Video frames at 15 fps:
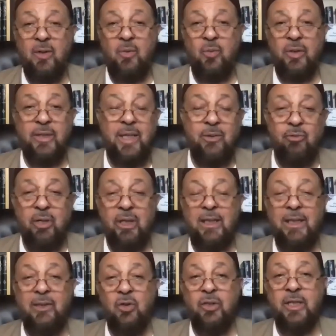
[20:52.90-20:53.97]
when they
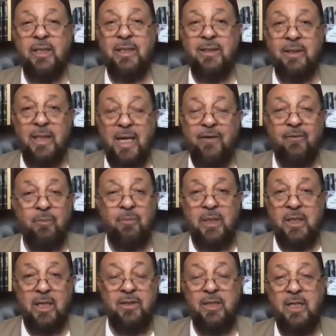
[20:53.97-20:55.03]
really look in his life,
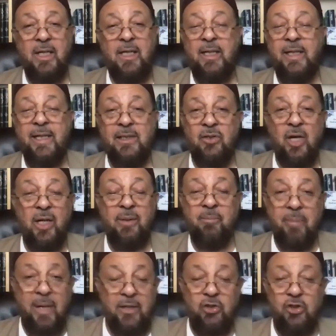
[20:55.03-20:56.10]
because he's not
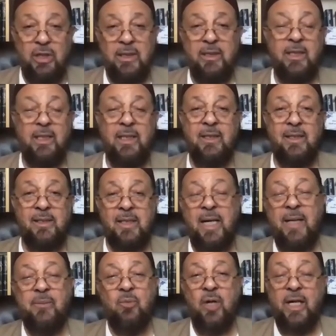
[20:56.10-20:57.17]
mentioned in the
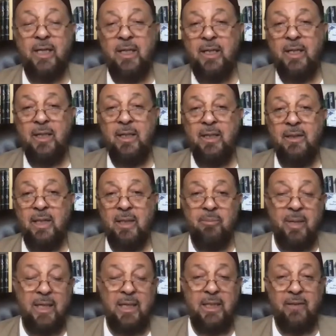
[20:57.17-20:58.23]
same way that
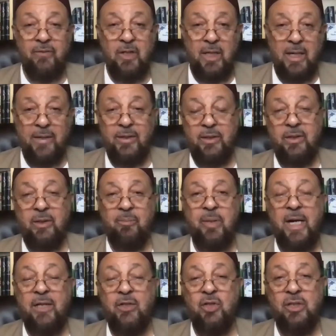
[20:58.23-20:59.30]
many of the other
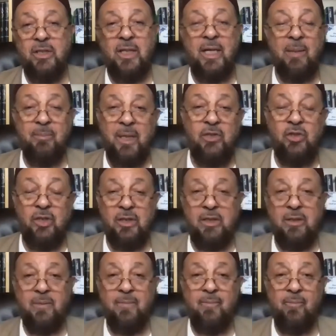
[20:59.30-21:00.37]
companions are mentioned.
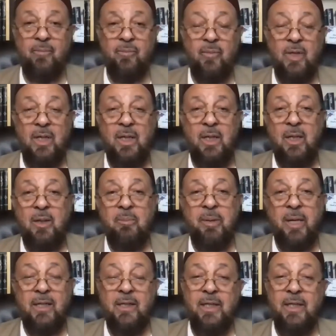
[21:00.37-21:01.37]
But